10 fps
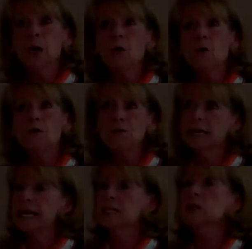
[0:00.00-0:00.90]
or
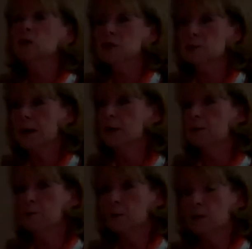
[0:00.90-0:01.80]
forget a lot about
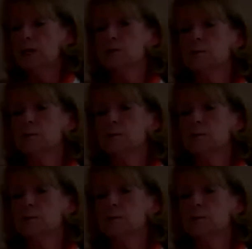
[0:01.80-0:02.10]
them when I was